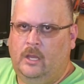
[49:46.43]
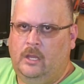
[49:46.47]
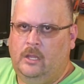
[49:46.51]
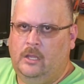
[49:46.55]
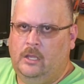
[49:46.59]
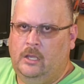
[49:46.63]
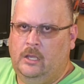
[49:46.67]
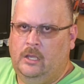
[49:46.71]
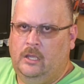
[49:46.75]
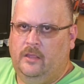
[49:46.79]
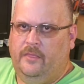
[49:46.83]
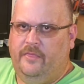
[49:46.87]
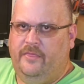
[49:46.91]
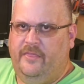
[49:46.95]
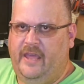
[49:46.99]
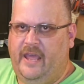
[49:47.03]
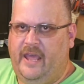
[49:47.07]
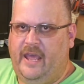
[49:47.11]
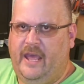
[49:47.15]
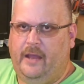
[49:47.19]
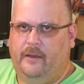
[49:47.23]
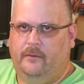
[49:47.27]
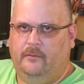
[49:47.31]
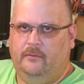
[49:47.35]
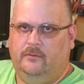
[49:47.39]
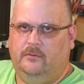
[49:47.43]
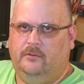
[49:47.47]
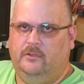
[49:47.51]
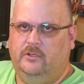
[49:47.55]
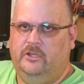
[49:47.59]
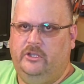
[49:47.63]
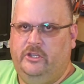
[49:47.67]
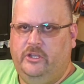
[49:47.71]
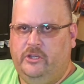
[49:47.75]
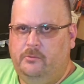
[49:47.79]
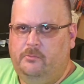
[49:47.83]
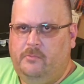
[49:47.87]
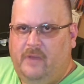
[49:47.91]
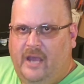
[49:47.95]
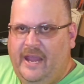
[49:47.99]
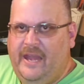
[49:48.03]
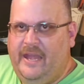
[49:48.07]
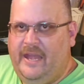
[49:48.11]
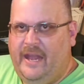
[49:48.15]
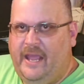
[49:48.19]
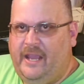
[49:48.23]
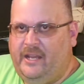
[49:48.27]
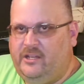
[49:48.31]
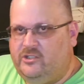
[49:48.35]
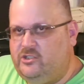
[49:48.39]
That you might
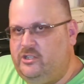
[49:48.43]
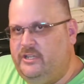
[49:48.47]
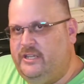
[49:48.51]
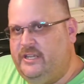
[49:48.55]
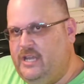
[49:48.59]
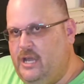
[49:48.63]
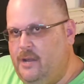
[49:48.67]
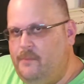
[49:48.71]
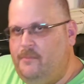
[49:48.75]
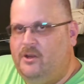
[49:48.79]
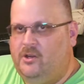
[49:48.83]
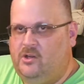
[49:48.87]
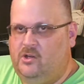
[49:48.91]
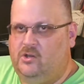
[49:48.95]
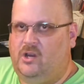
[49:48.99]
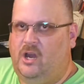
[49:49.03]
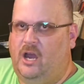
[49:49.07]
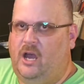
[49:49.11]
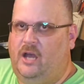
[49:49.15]
actually come across.